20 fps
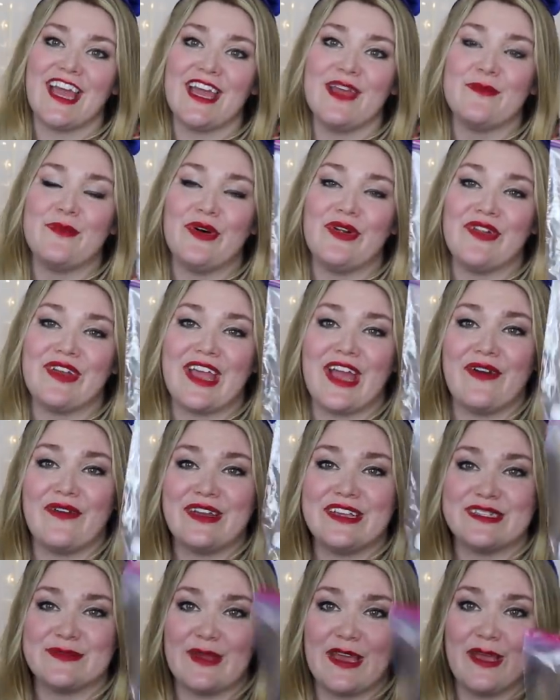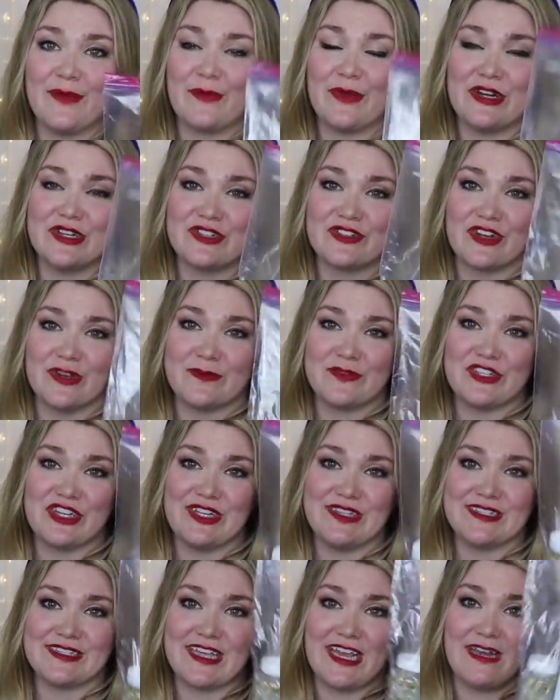I am pulling out is my
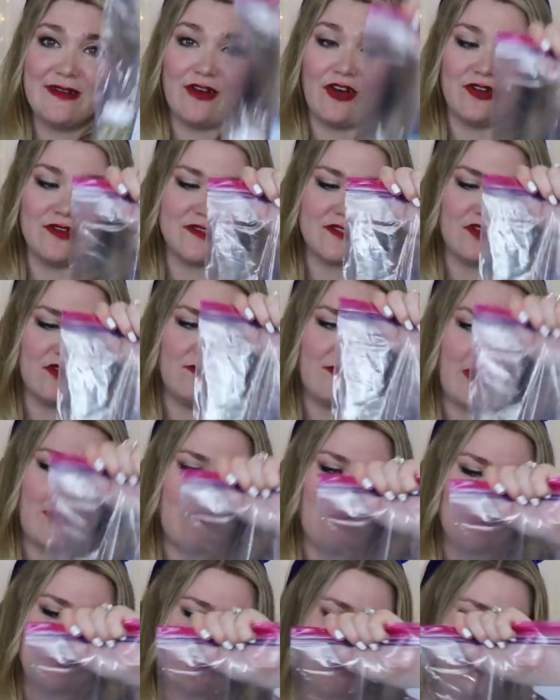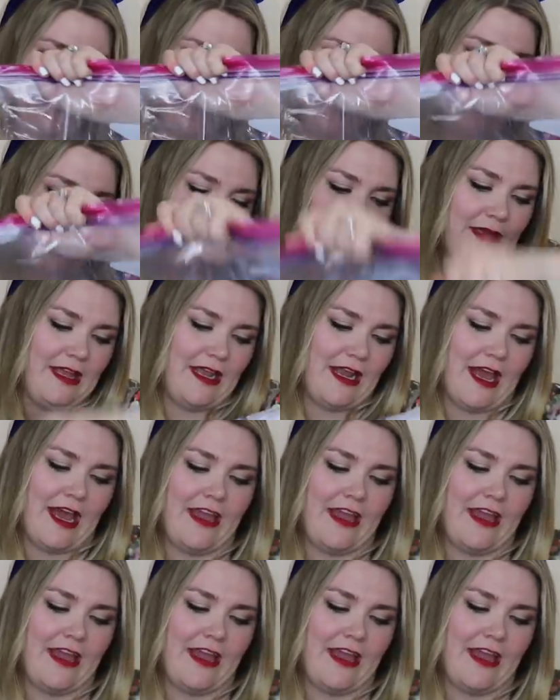prescriptions and also my multivitamin.